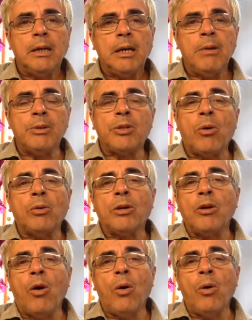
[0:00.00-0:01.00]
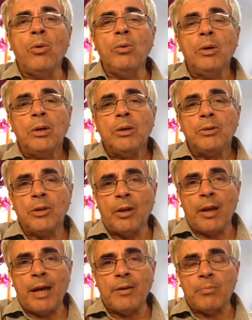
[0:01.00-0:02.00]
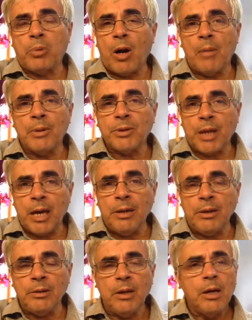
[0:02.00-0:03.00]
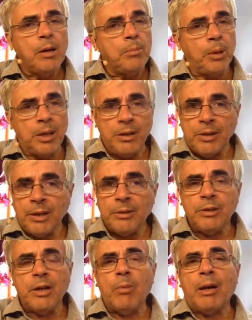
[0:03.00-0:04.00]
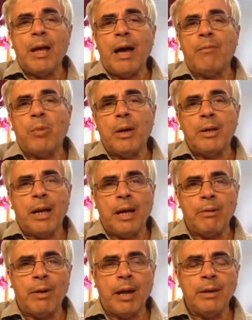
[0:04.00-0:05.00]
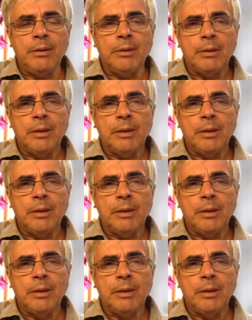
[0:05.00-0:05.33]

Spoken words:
He was told to go to the land of promise, Canaan, but he didn't. He went halfway to Haran.